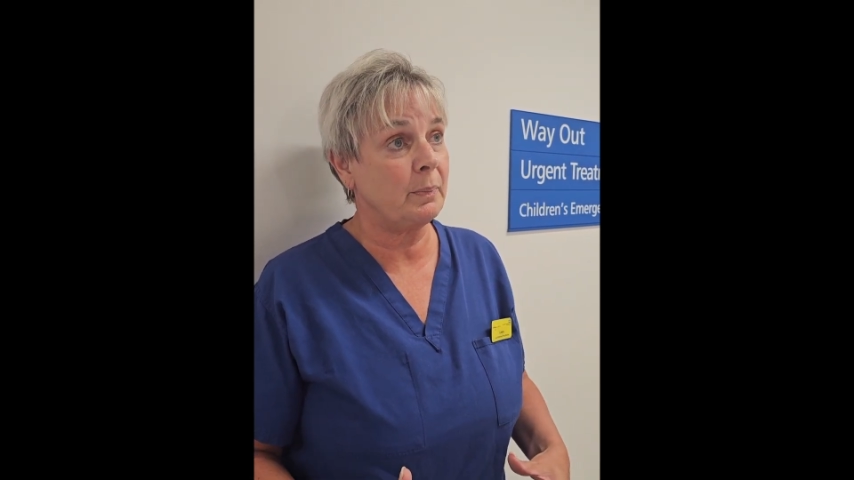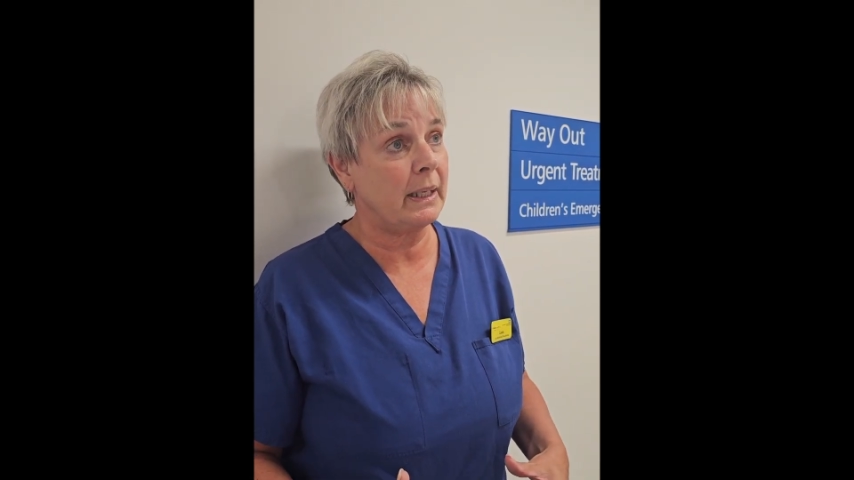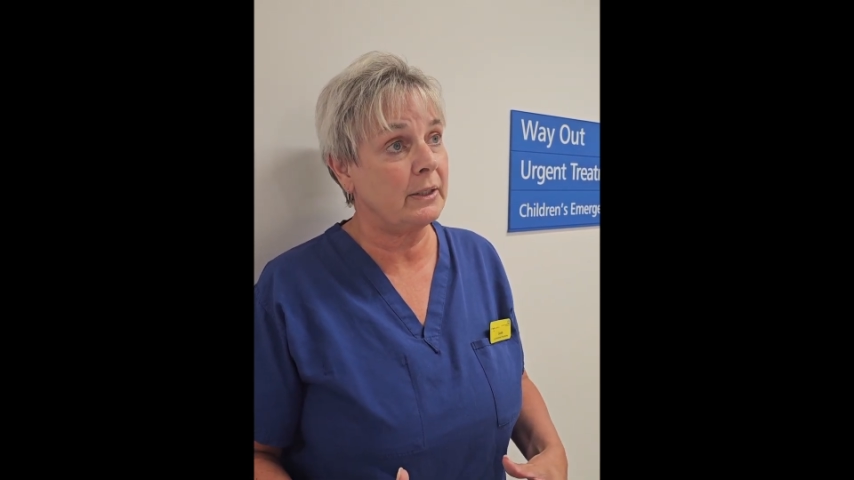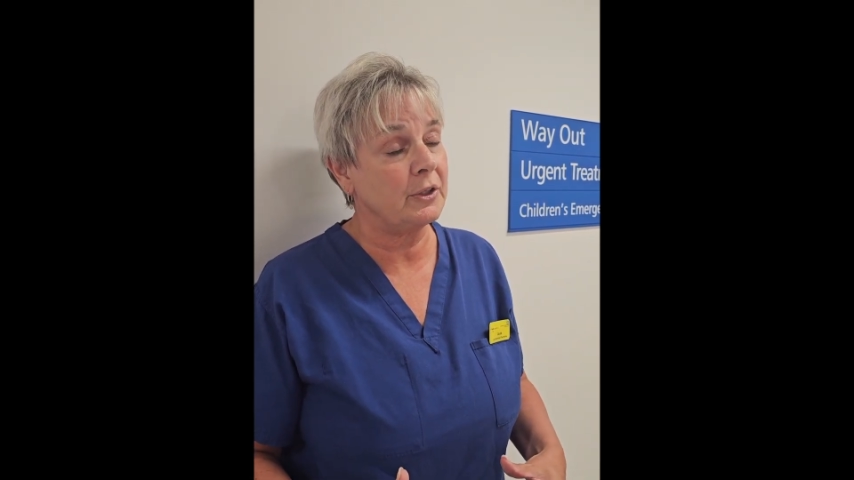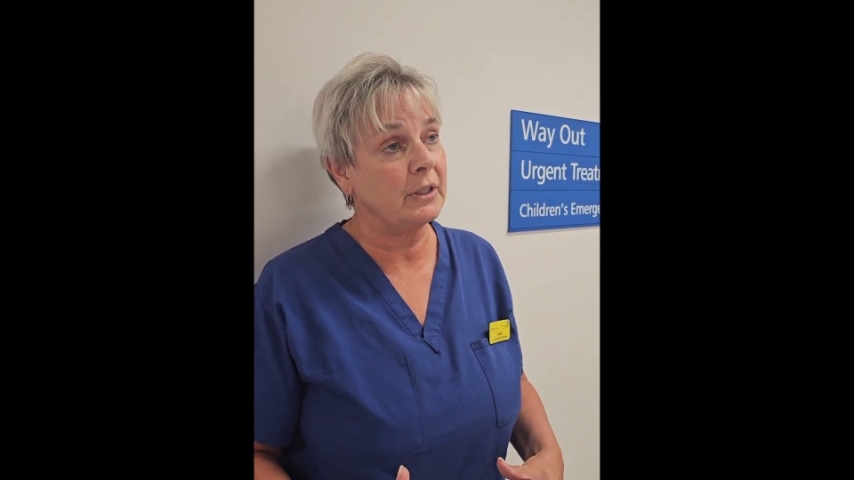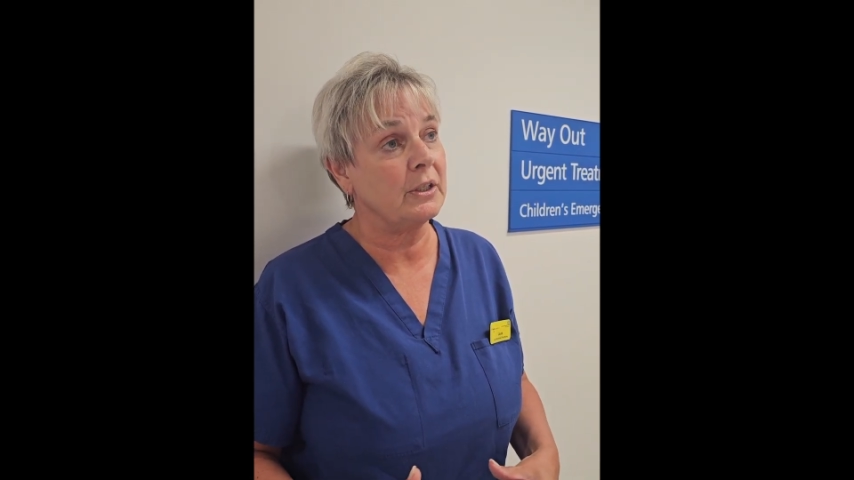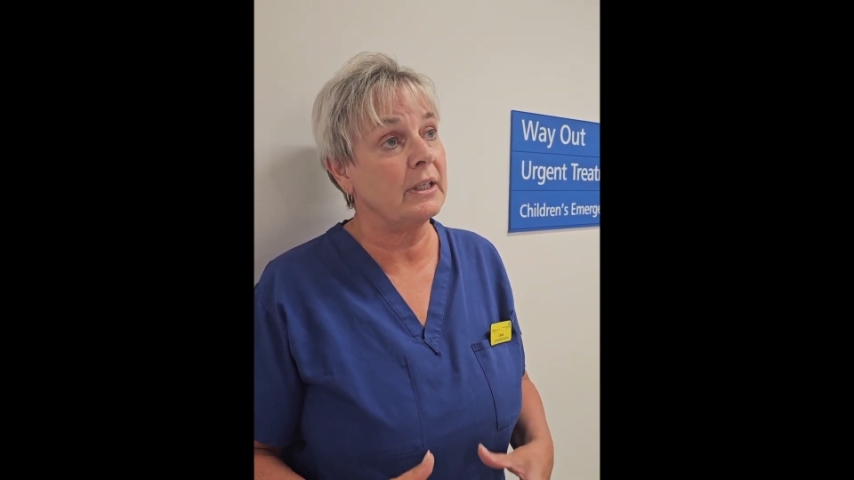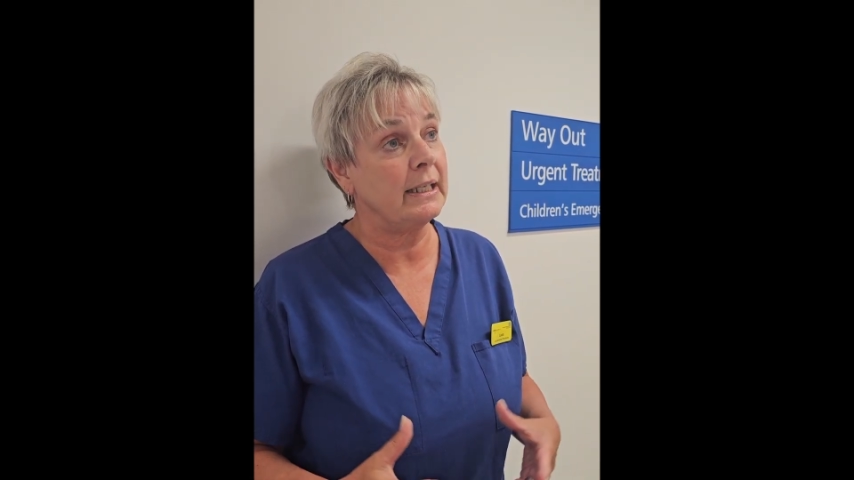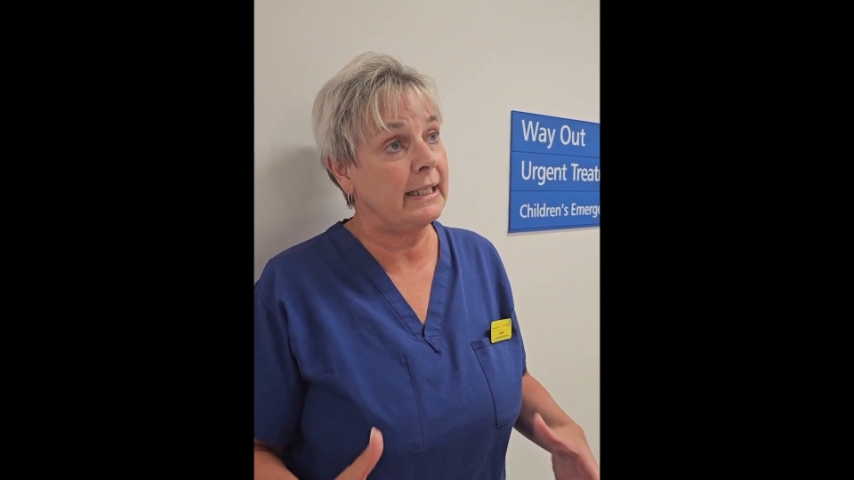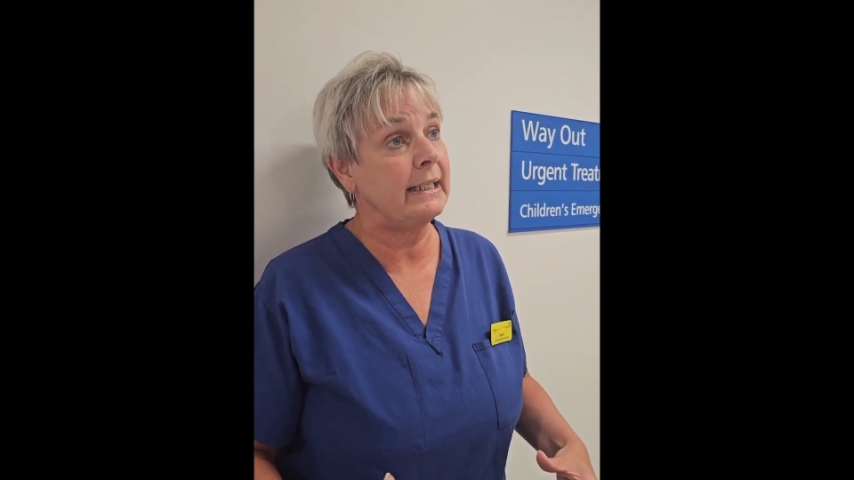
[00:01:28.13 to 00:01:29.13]
patients
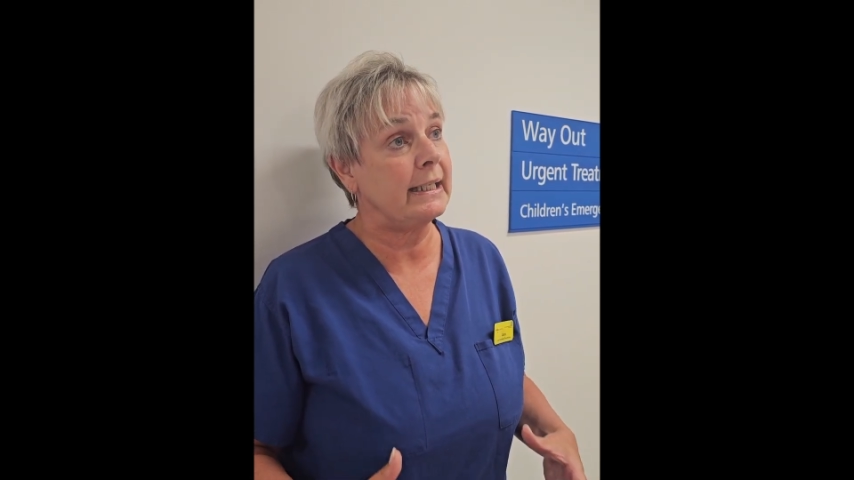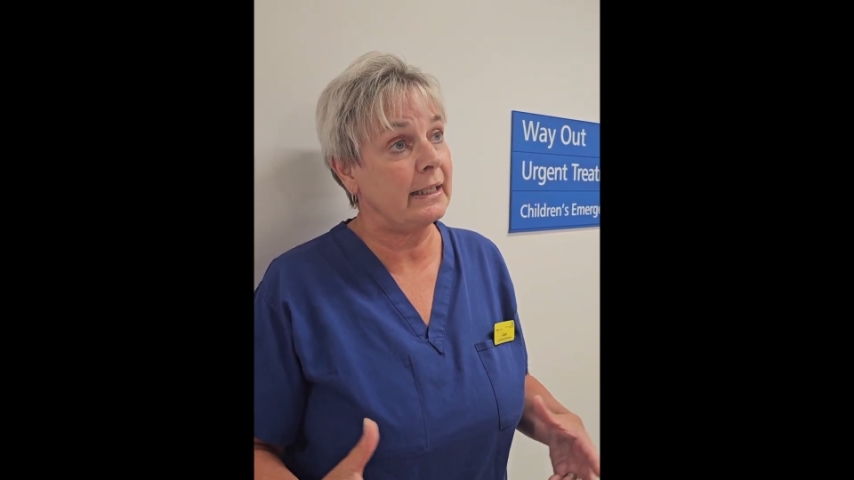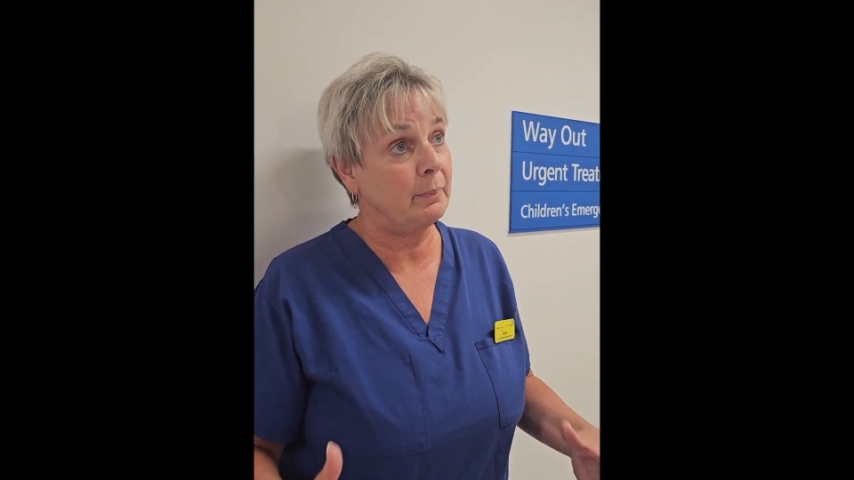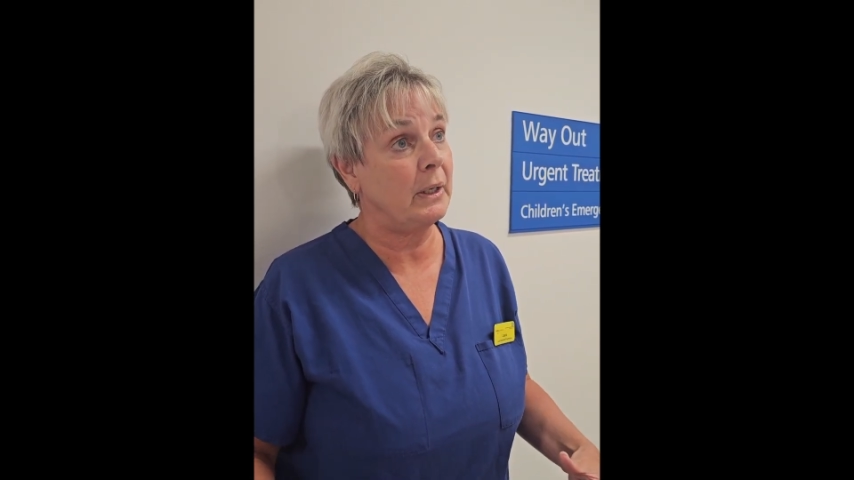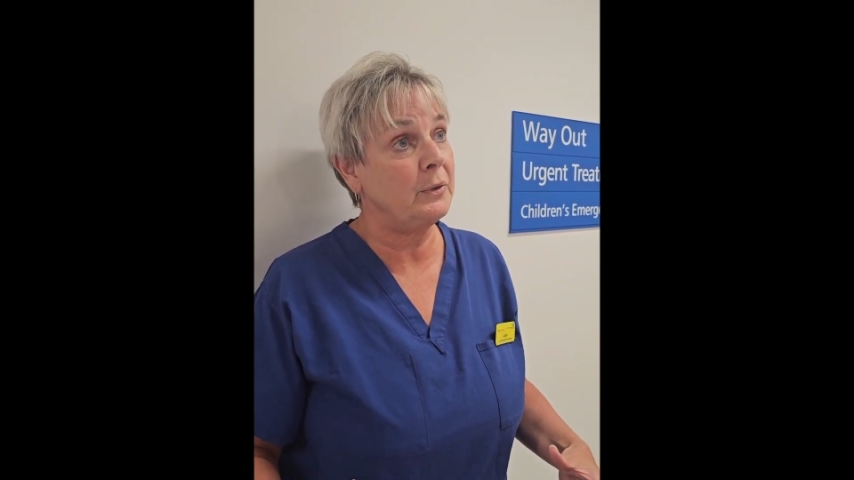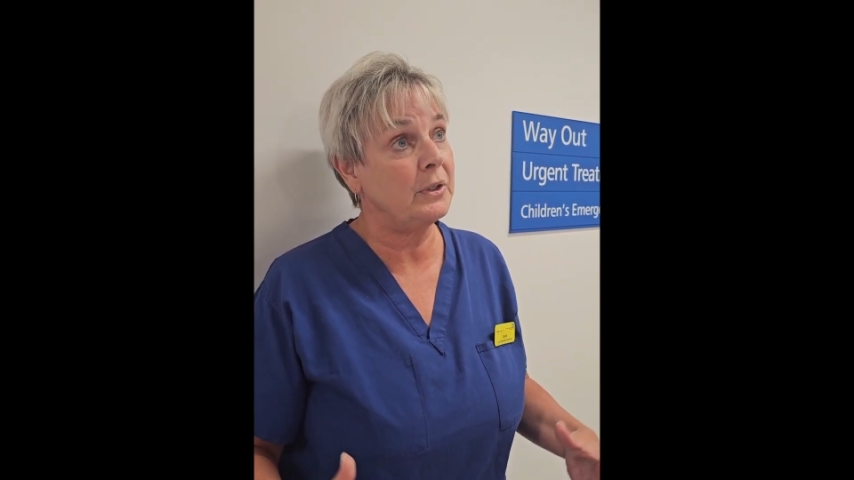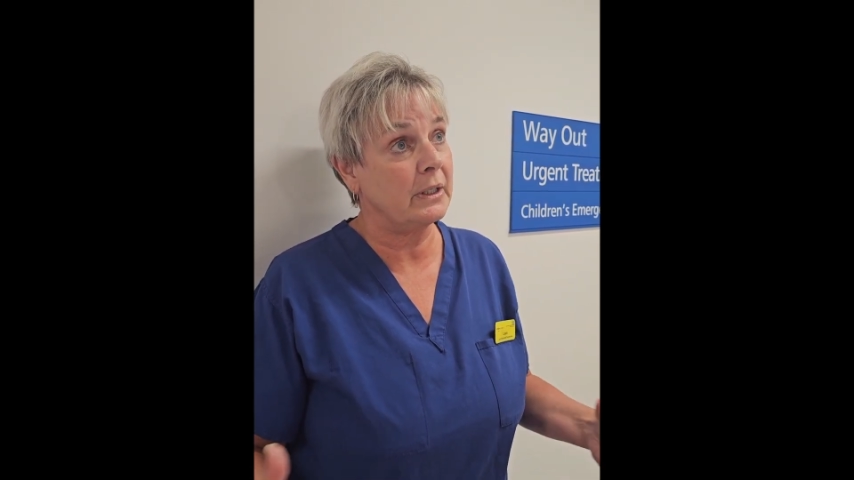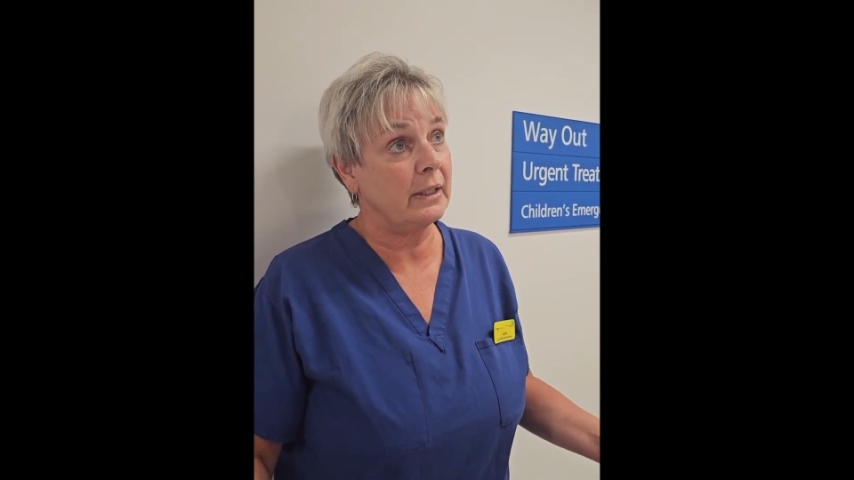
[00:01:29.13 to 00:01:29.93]
that need it the most